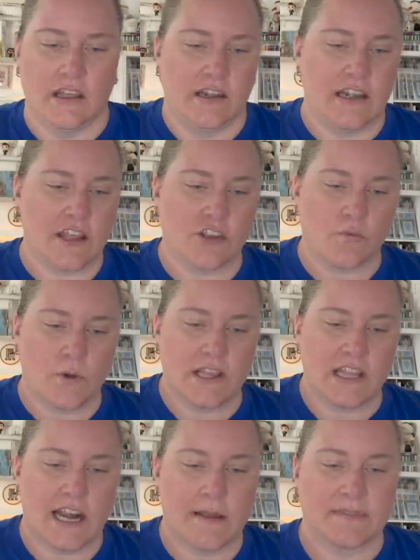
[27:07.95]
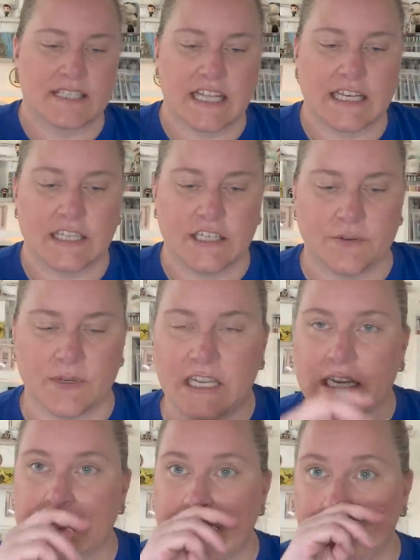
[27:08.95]
Another one that I'm slightly doing in
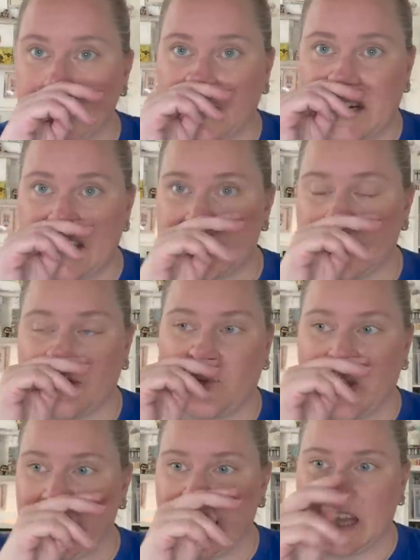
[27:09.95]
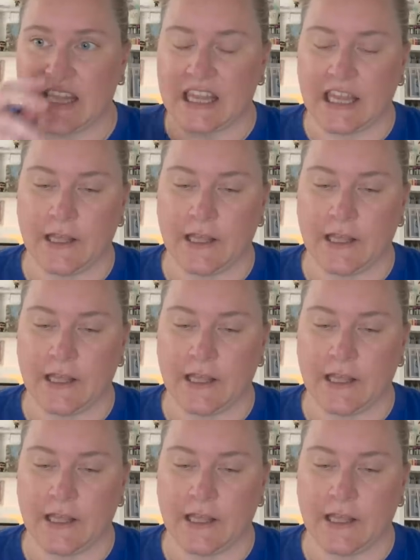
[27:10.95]
collaboration with,